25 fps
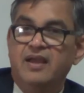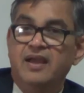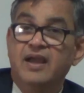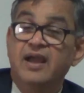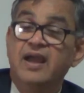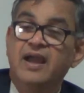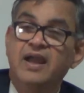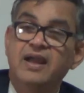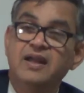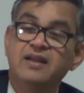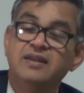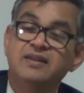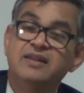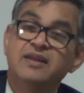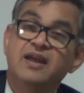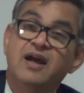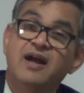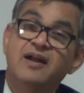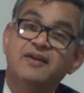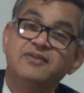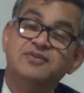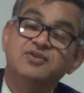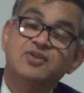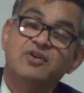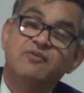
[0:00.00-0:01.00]
And they
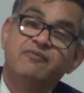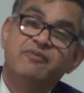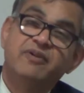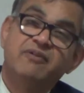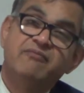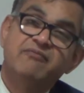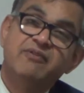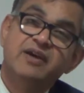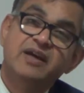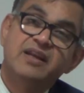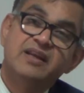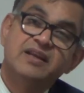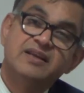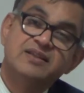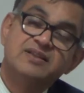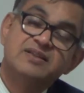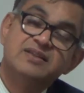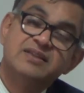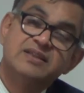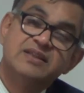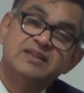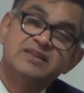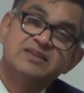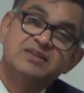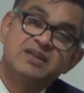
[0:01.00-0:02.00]
also offer
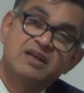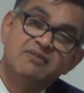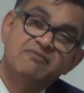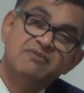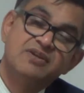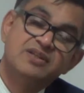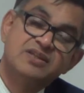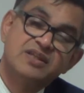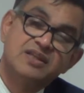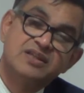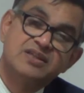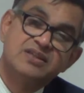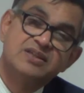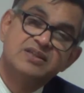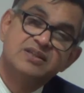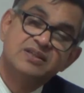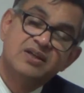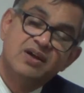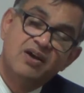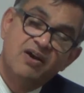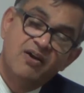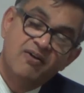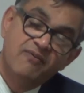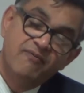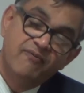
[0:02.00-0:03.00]
various services,
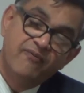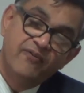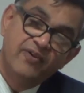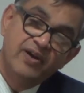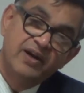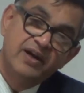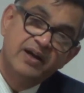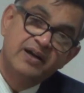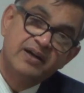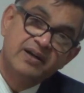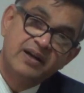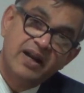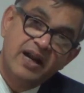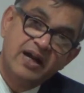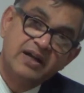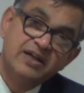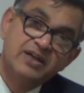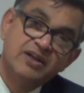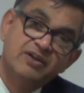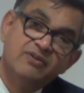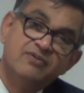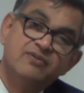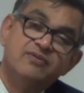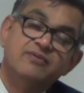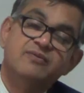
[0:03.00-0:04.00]
offer
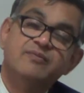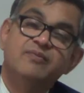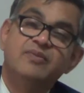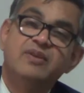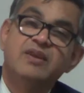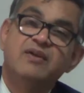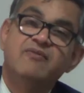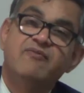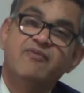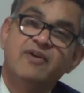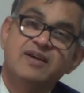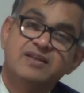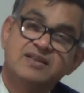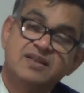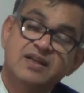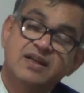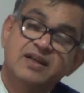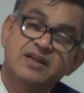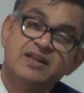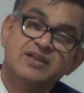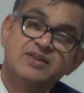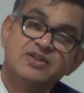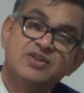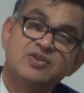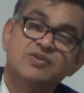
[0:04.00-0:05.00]
attractive
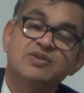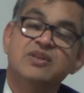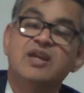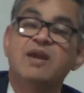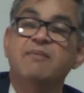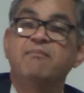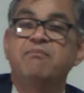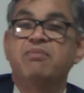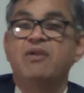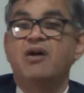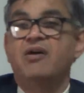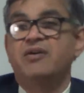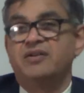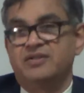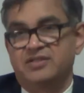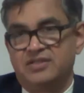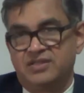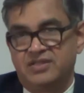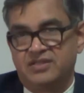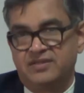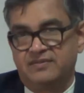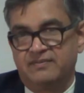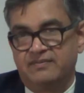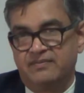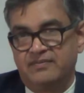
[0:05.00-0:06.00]
facilities to the
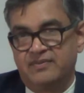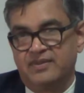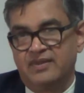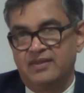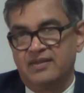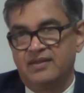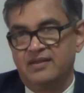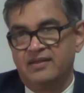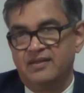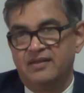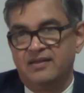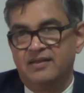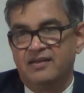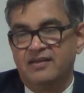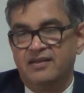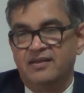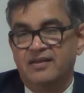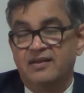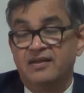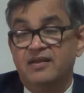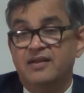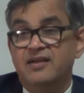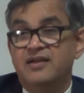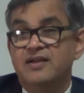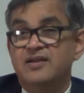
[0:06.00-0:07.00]
employees.
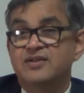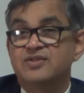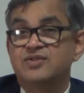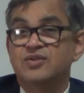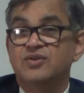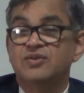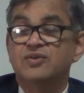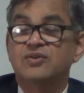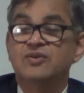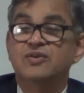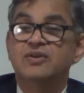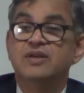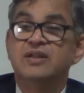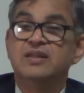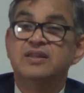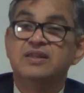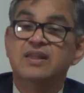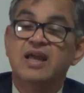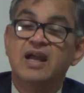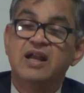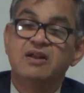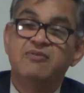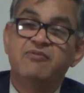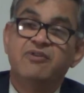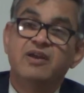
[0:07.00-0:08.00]
So in
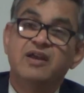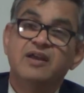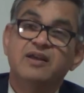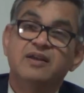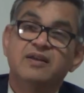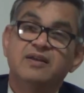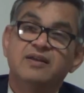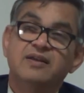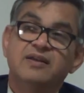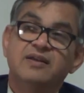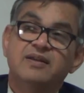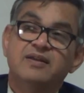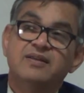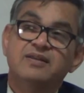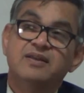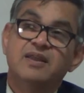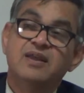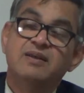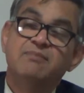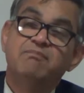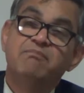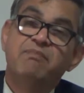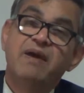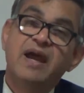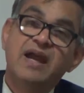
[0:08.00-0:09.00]
that way,
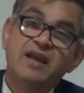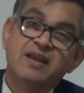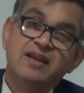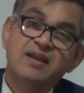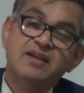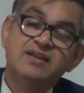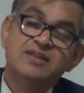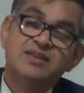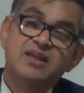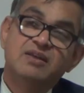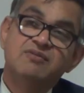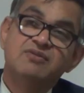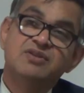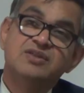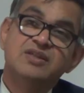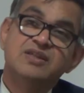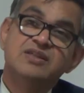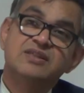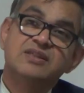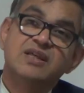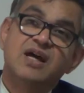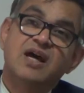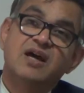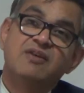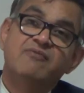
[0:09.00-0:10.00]
the banking
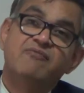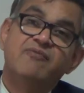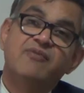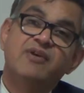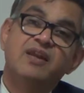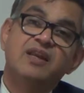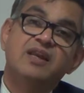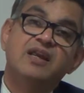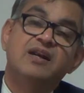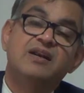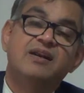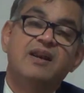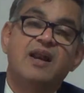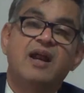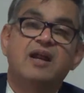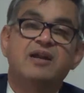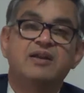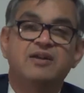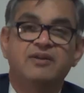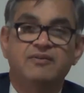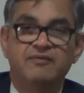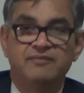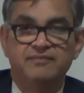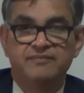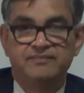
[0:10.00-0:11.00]
services are very
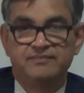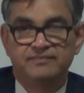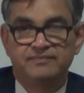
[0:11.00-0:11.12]
attractive.